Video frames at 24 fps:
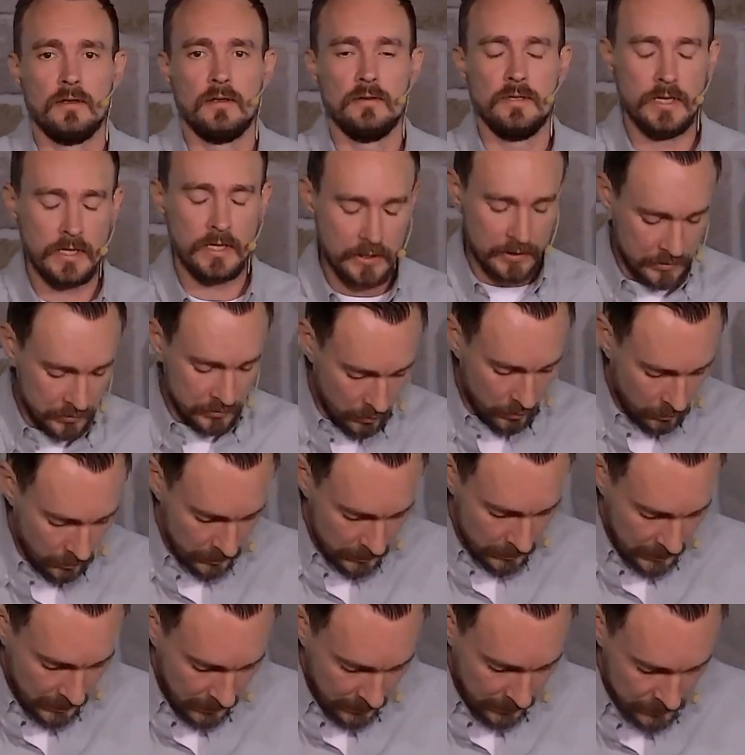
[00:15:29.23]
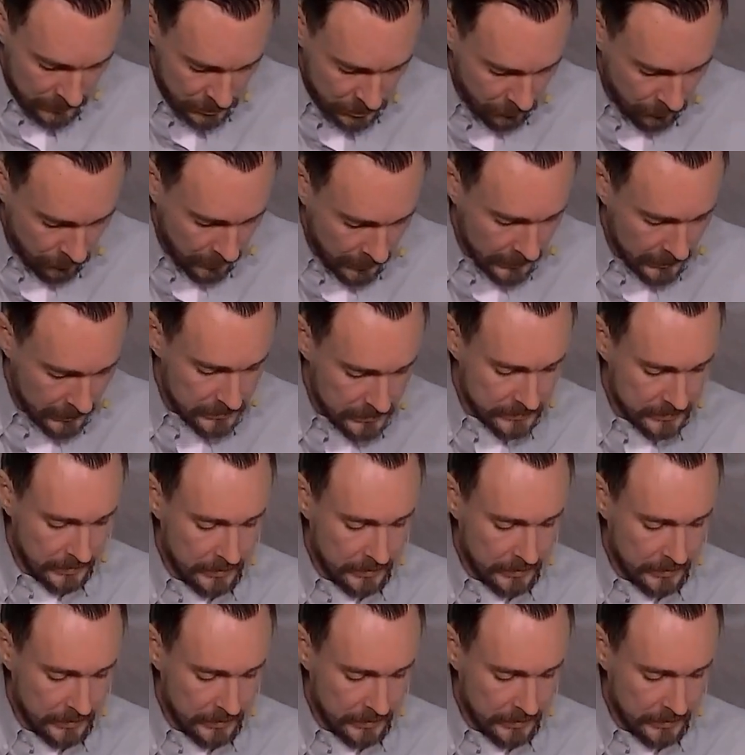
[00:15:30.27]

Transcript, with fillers: They ignored God's grace.